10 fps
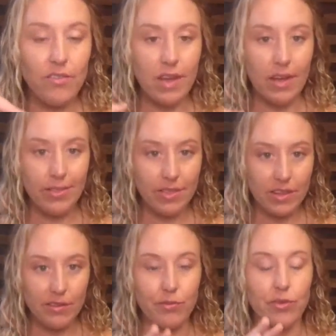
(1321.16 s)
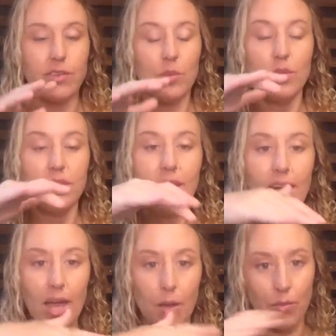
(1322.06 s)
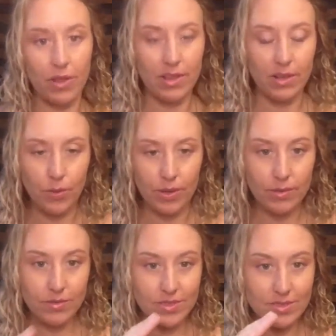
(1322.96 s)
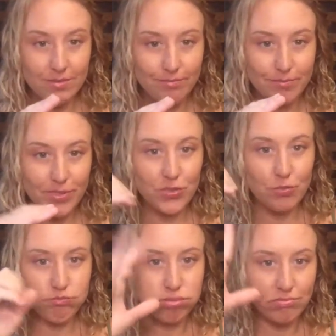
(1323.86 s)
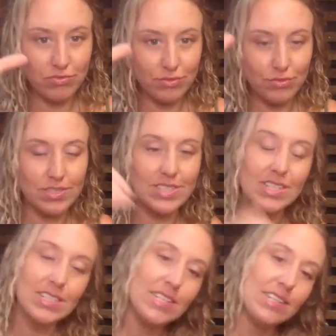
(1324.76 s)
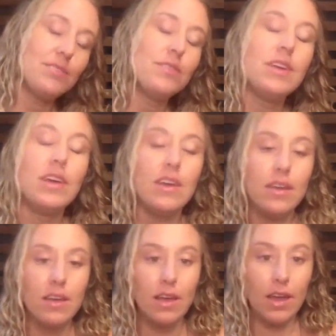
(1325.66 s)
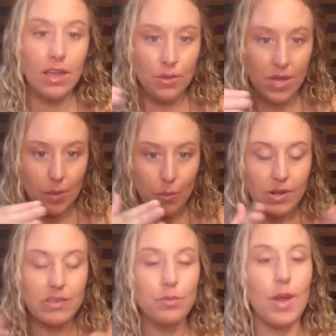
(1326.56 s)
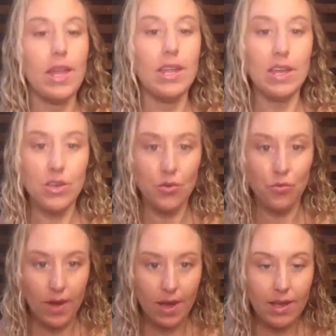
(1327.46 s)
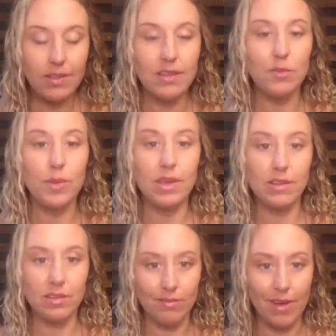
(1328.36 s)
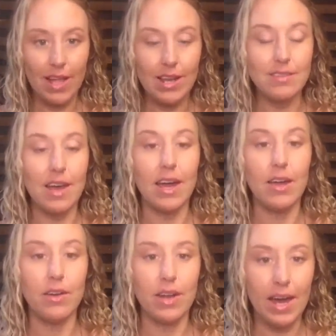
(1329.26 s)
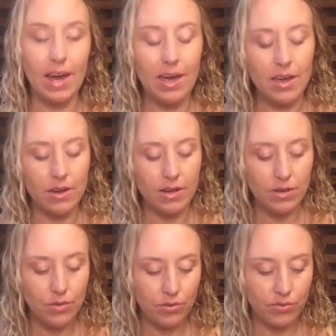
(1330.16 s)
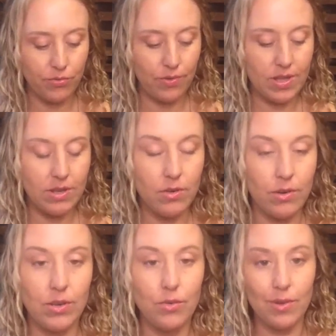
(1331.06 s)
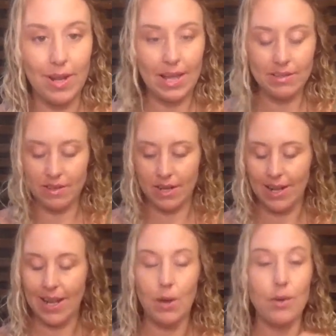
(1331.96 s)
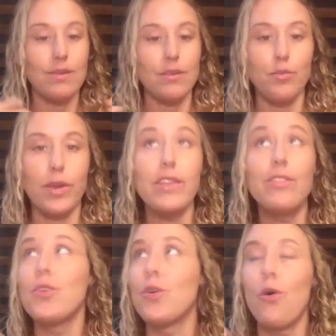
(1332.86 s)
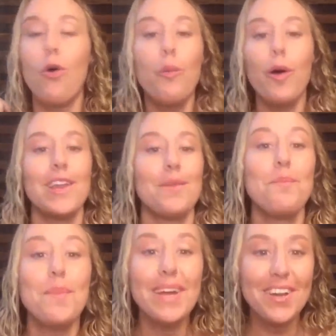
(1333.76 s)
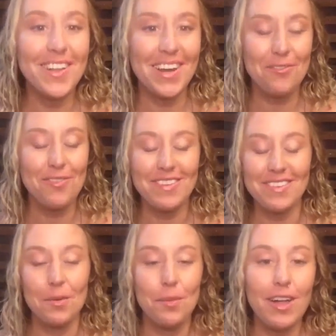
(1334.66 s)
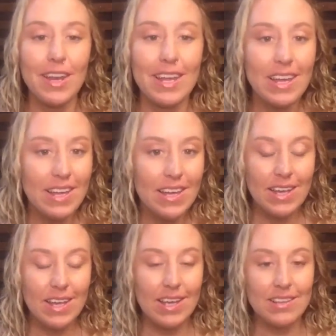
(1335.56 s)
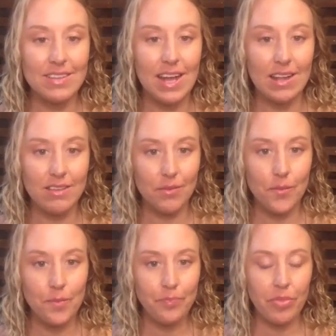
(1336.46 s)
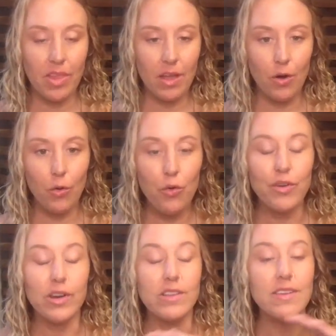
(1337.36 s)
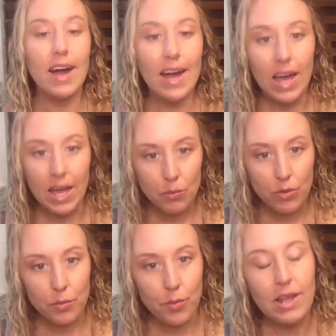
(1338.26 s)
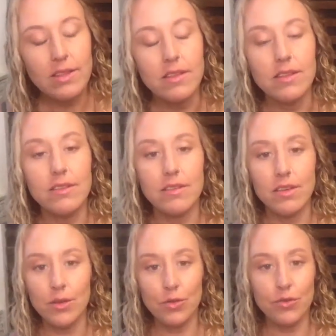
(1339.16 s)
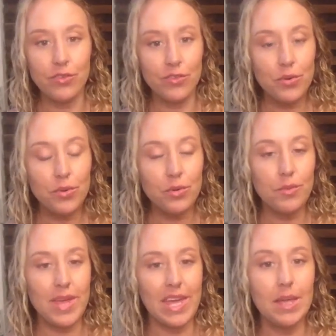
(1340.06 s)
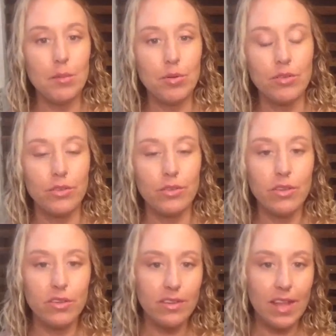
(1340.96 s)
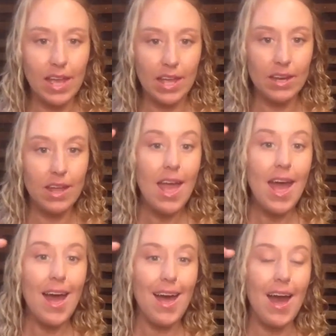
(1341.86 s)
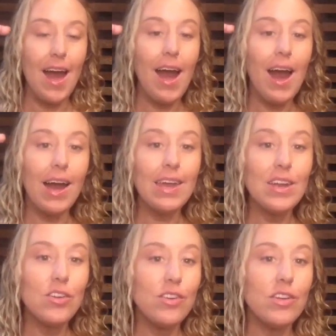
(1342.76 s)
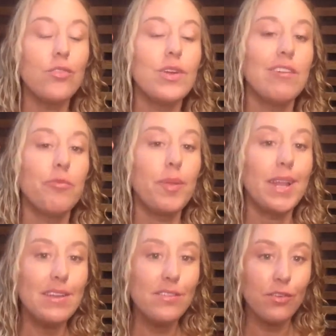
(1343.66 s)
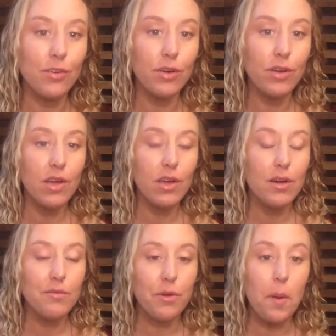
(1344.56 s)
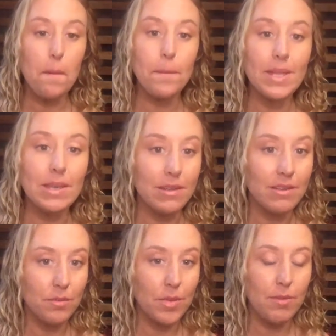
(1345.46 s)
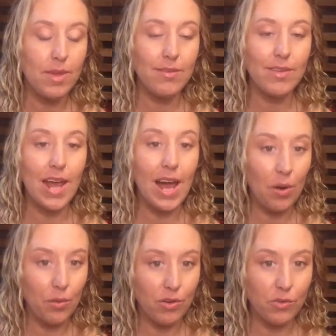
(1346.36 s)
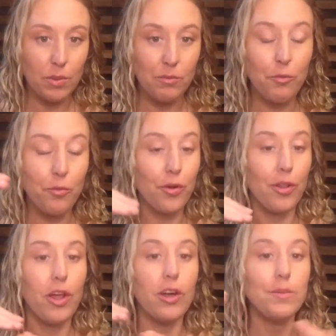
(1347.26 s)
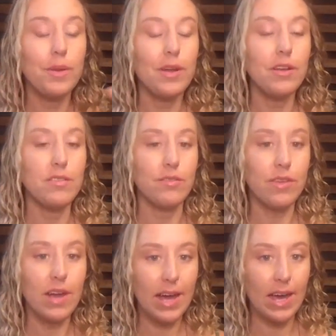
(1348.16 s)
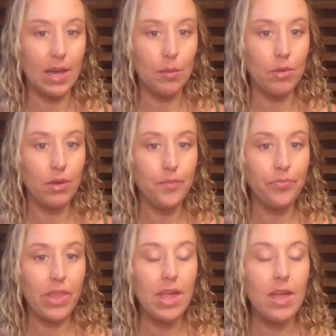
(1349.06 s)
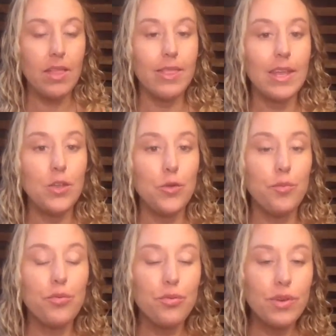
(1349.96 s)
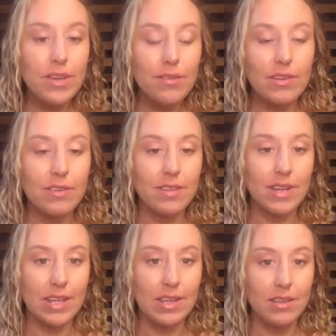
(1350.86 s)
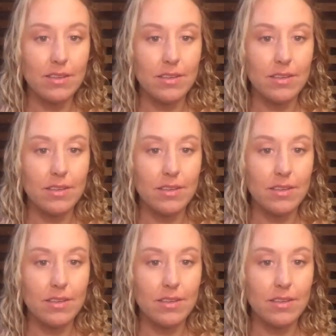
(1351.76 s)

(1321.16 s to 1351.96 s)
done this for some time, rather than going, oh, and then down, and you keep on expanding and you ride these peaks and valleys higher and higher, and you surrender and you relax and allow it to spread through your whole body and bigger than your physical body, is that over time with practice, you'll soon be able to sustain a higher degree of pleasure for minutes, maybe even hours, but for prolonged periods of time than you previously